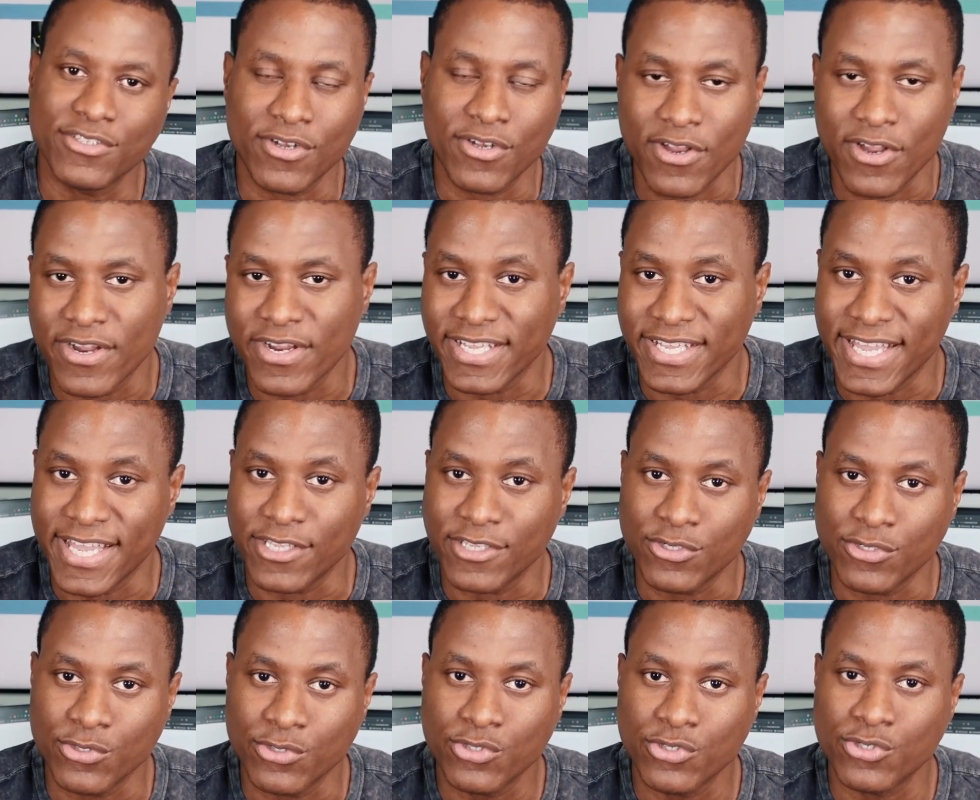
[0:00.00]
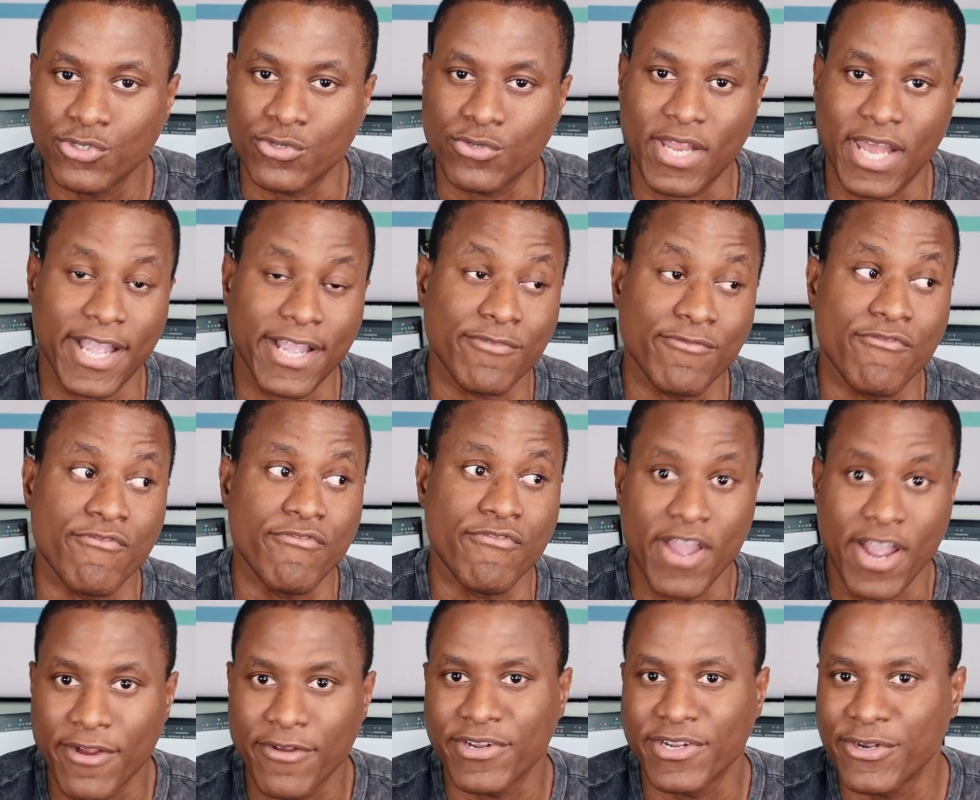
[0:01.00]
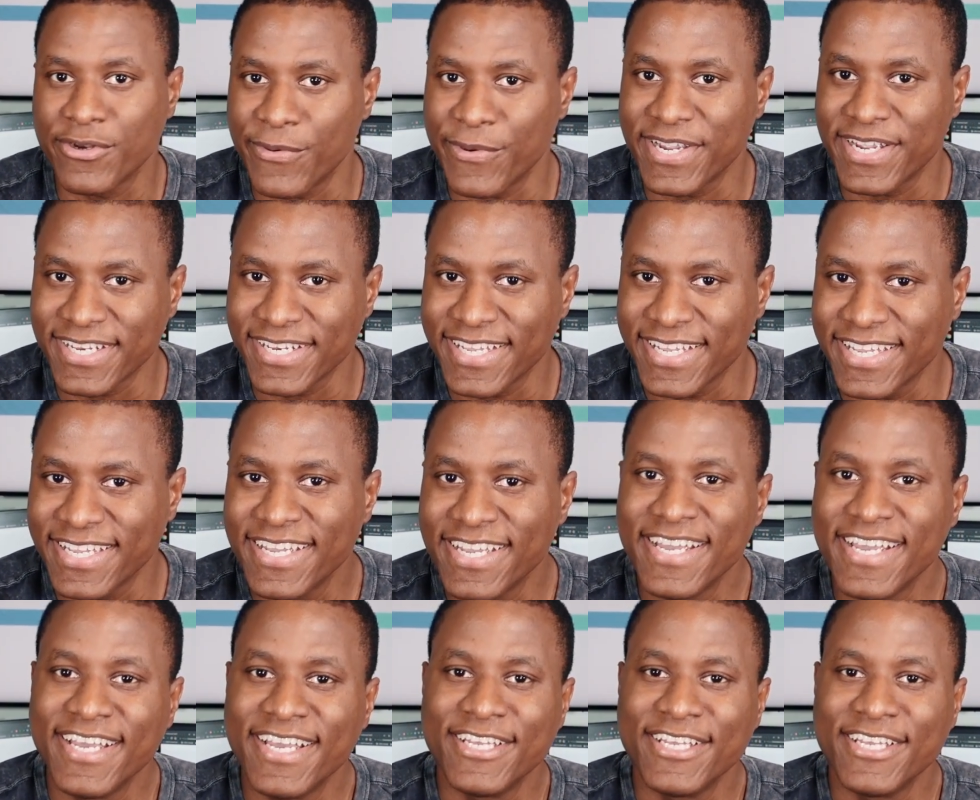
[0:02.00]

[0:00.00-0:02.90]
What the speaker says: to learn and get used to like very quickly.